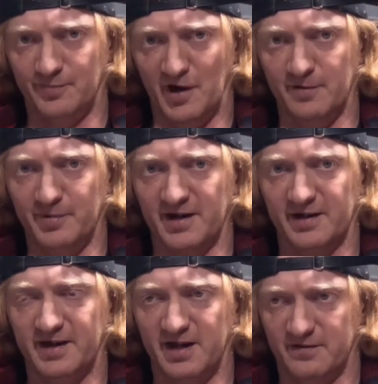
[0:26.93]

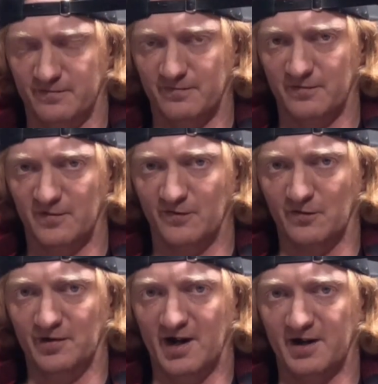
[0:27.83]
piping kit
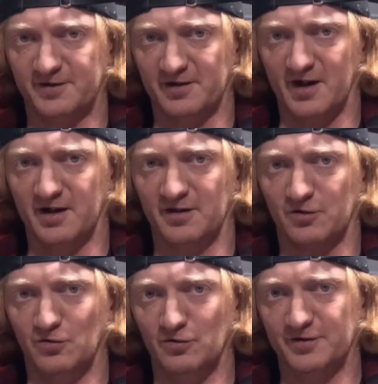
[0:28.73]
for the hot side and the
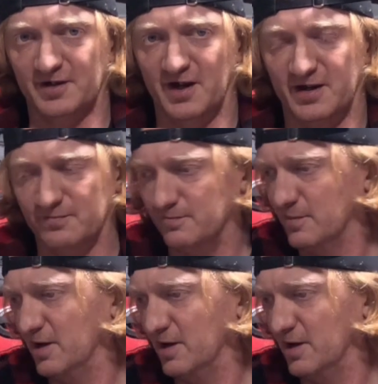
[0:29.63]
cold side.